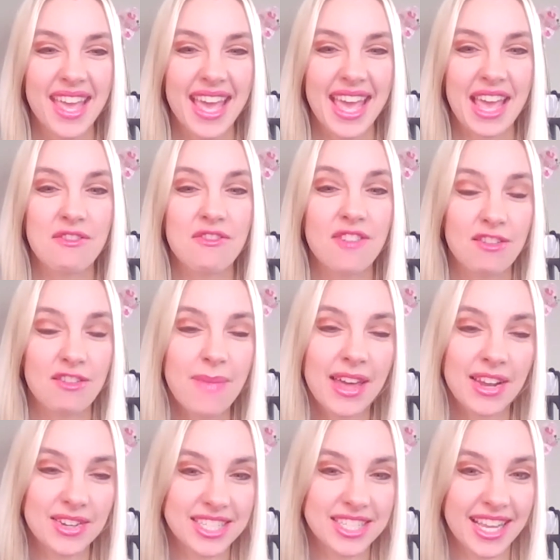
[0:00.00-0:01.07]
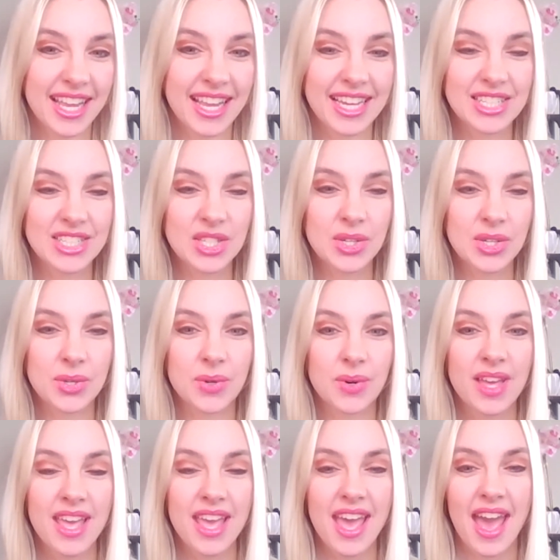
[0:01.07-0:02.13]
if men are taking it too.
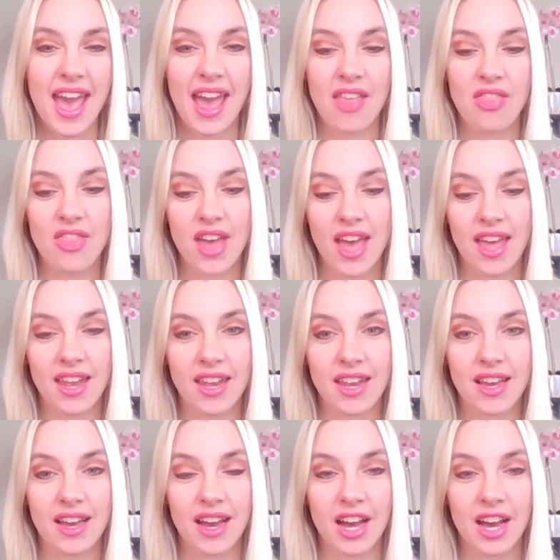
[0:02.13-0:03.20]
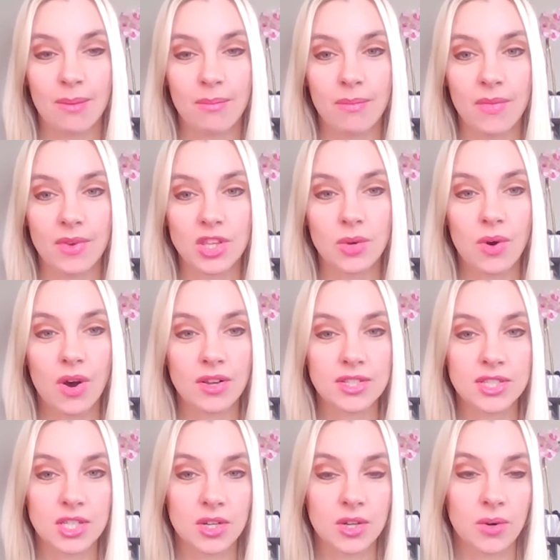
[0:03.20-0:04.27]
And then you
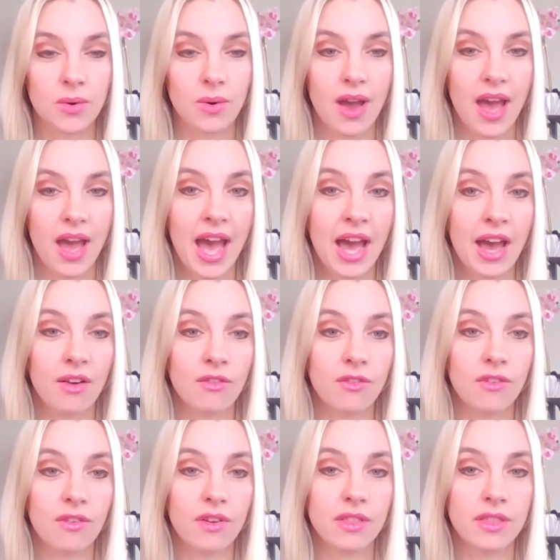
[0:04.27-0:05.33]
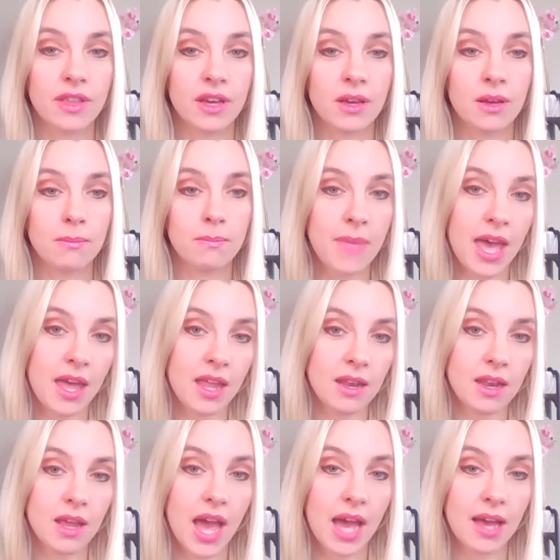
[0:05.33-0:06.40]
also have the men
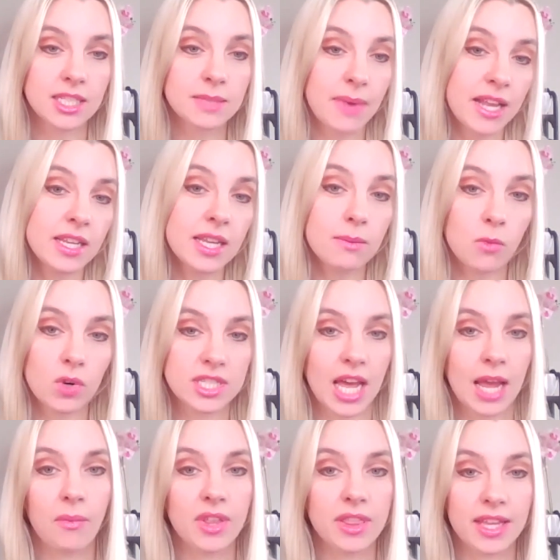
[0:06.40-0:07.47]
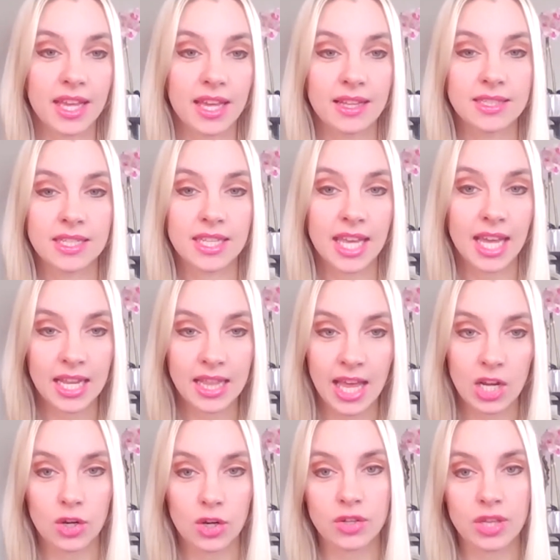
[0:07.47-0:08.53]
spending more time with the kids and getting
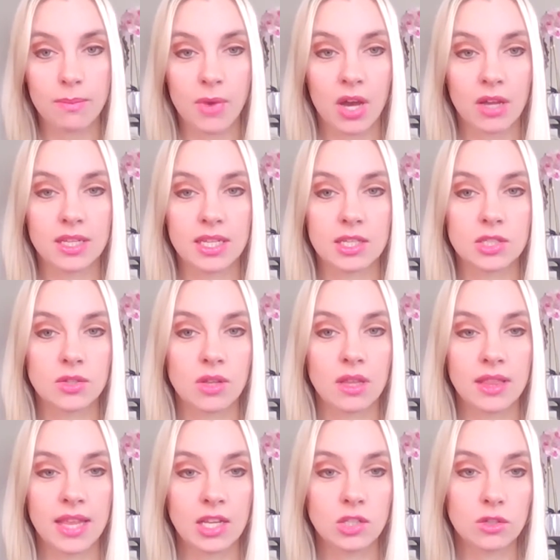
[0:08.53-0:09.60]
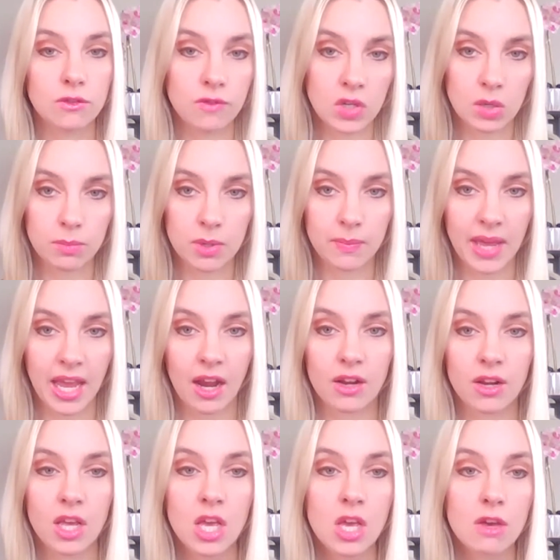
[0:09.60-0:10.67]
that early bonding so that they do feel
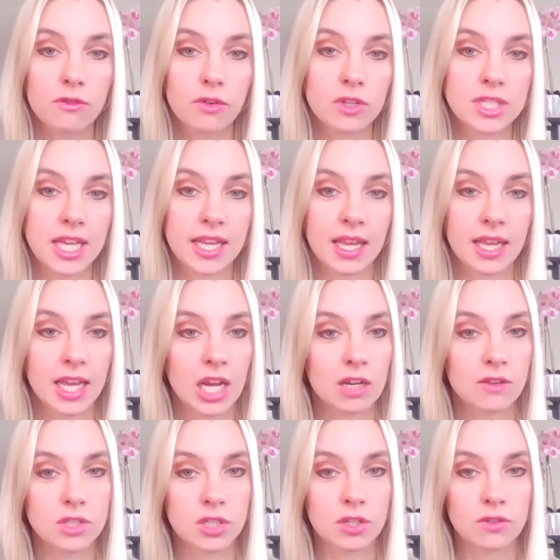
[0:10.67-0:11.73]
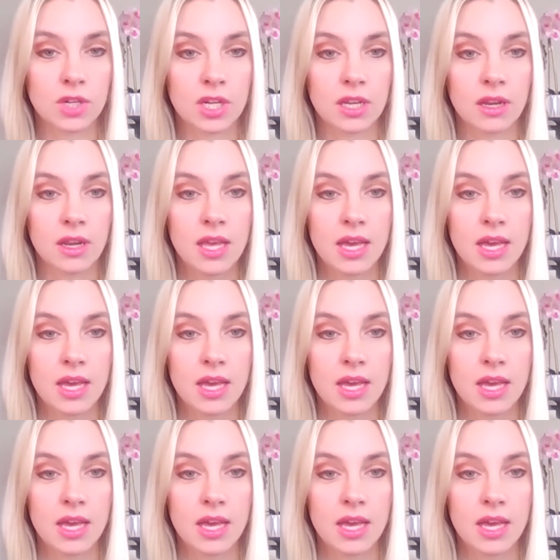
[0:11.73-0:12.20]
prepared for taking care of children